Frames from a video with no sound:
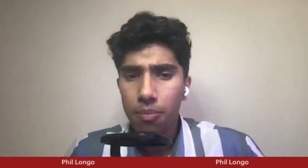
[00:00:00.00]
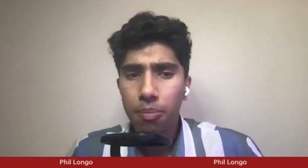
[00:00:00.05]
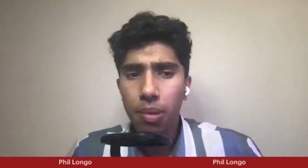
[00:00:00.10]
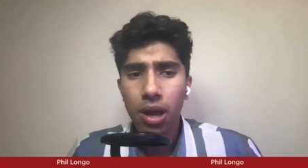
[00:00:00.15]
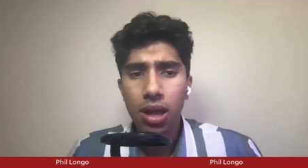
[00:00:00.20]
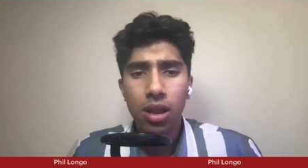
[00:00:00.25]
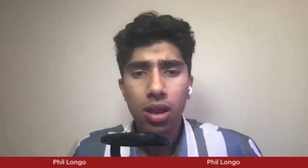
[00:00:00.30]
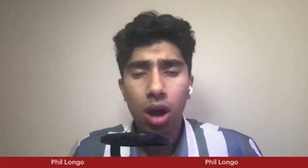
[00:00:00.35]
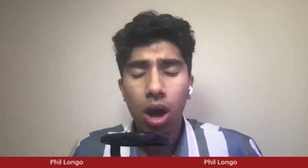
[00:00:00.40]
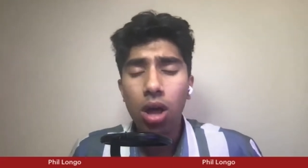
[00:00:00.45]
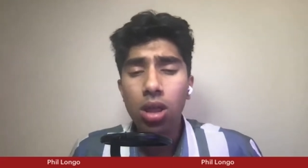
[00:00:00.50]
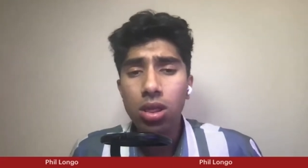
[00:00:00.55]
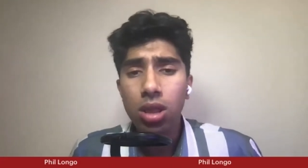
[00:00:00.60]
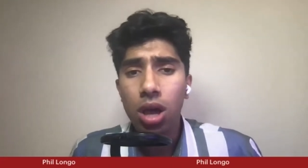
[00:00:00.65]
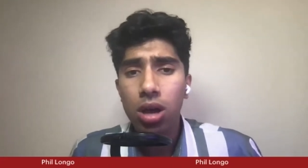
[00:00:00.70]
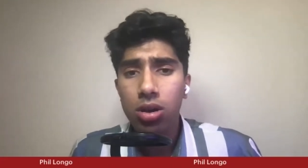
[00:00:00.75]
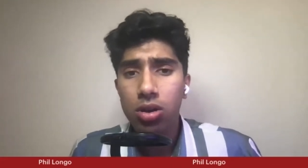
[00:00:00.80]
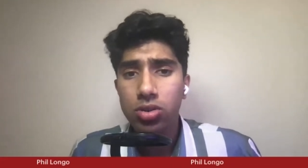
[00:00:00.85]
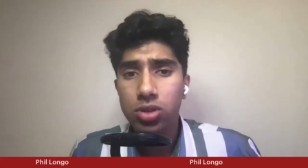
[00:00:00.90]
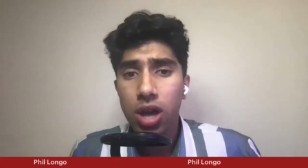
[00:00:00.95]
But on
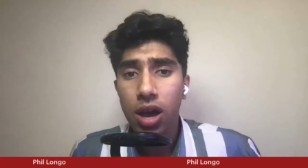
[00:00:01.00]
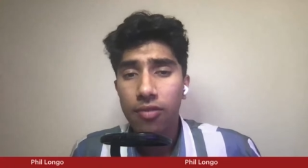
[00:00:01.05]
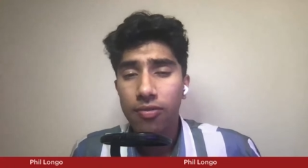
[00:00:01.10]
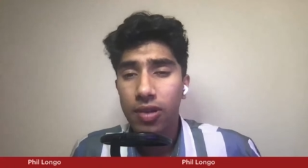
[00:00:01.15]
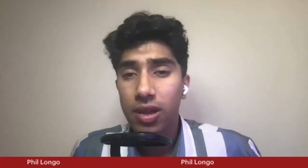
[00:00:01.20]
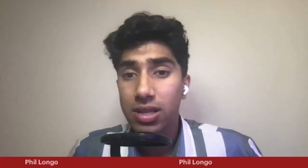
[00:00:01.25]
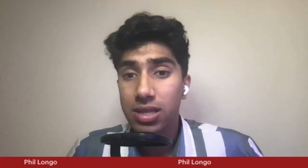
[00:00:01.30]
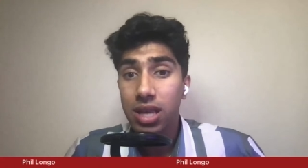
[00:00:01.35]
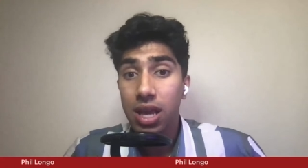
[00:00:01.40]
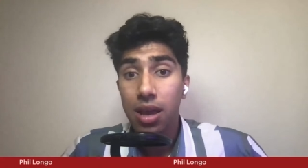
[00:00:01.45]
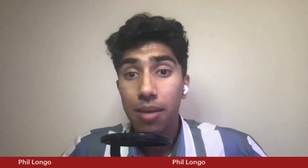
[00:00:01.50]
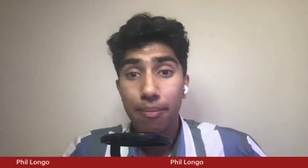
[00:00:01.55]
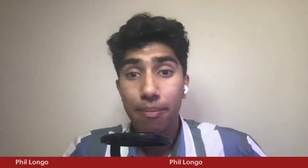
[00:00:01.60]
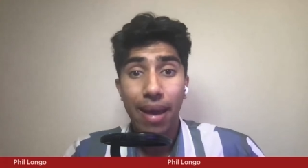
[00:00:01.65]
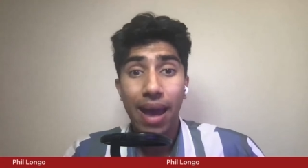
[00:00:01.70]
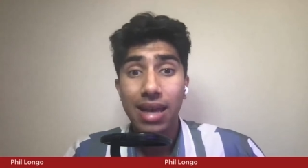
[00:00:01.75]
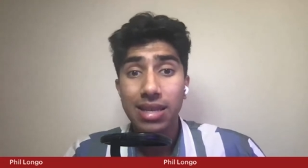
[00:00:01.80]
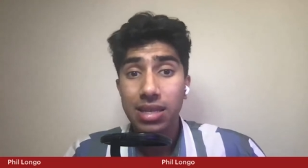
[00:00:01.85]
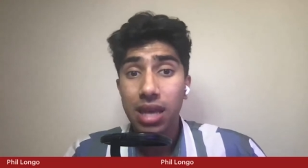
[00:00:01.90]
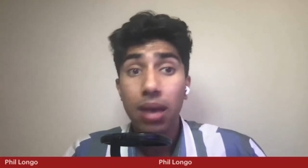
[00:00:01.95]
Longo's offense,
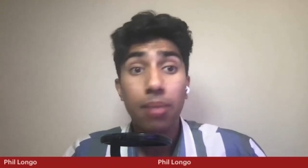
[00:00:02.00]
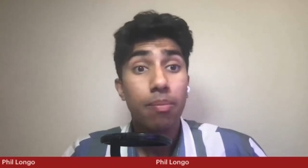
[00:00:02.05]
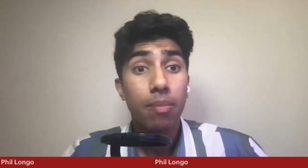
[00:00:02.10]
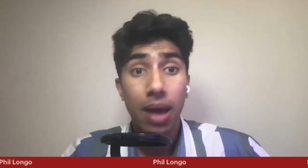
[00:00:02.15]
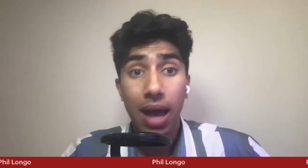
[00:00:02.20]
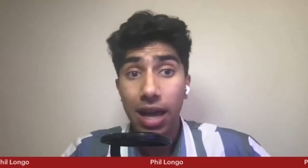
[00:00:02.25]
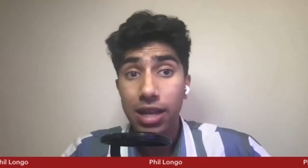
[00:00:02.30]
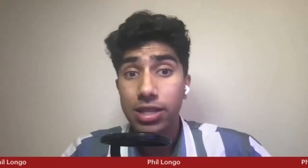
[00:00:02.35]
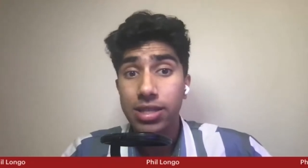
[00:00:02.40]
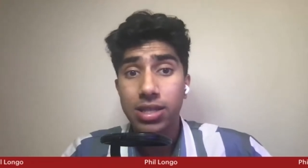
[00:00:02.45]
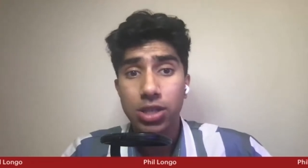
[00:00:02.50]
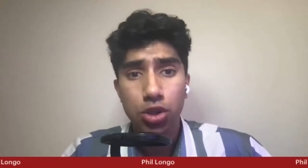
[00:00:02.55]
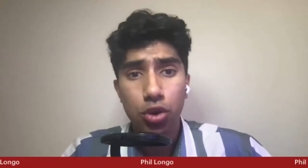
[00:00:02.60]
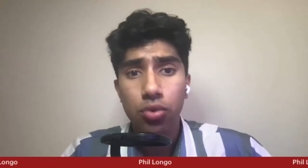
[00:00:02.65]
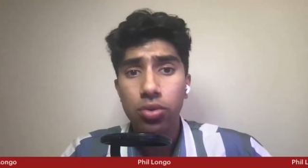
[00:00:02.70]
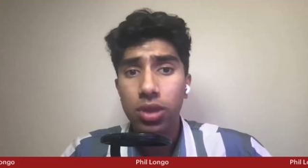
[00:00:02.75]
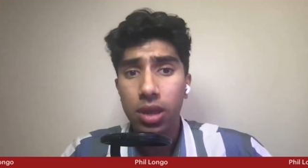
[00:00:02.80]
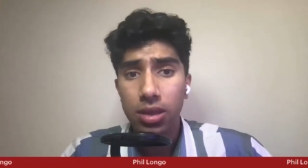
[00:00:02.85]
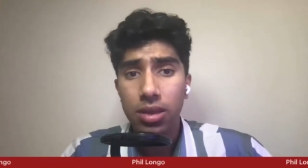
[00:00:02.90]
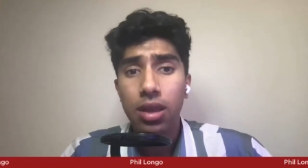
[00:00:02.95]
pass game, I
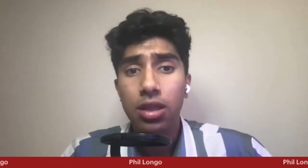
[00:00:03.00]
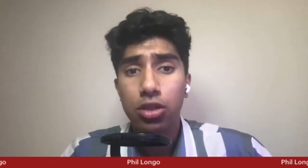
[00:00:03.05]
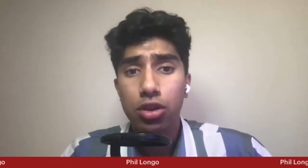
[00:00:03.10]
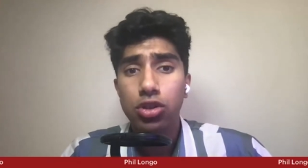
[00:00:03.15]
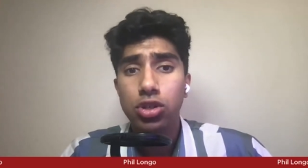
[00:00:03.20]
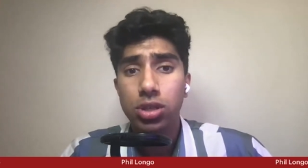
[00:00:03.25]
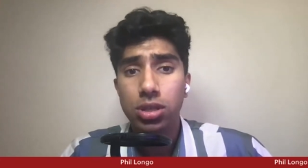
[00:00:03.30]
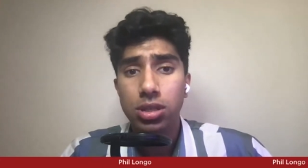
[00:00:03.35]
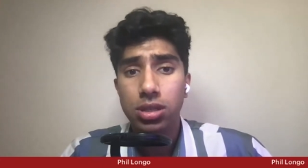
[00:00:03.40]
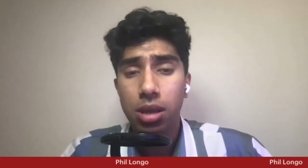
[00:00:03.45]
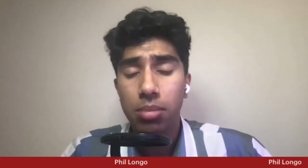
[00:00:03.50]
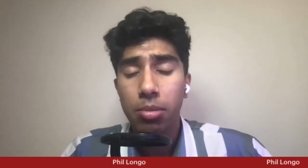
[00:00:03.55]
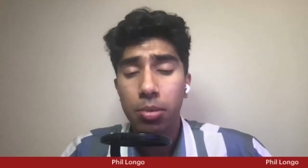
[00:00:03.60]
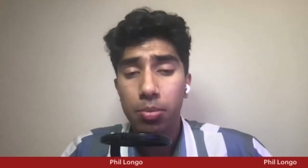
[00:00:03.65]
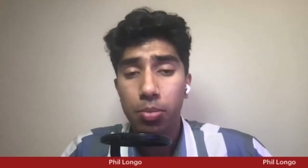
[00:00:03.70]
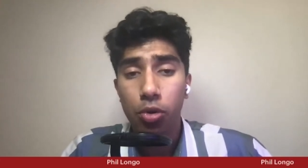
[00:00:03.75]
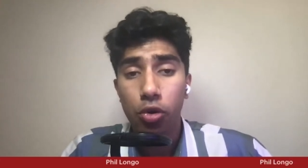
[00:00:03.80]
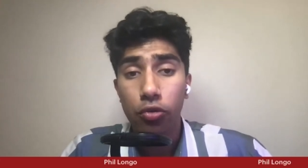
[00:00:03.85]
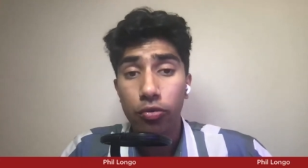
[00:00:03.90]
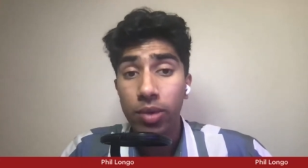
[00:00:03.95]
certainly think there's some
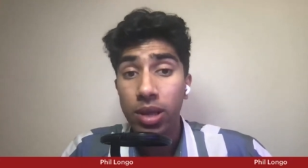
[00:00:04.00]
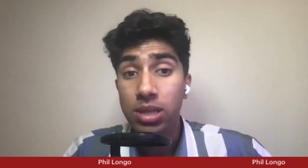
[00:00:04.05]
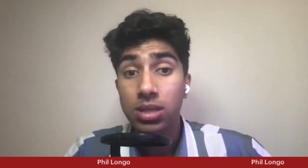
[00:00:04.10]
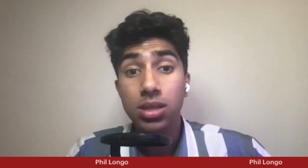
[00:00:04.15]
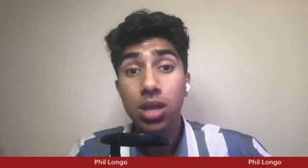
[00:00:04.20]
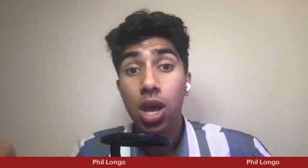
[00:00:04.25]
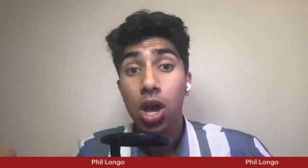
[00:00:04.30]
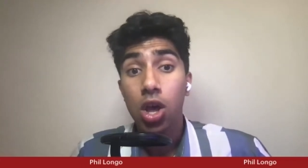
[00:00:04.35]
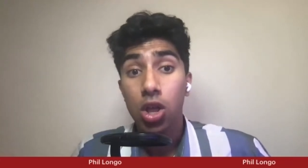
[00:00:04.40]
improvements.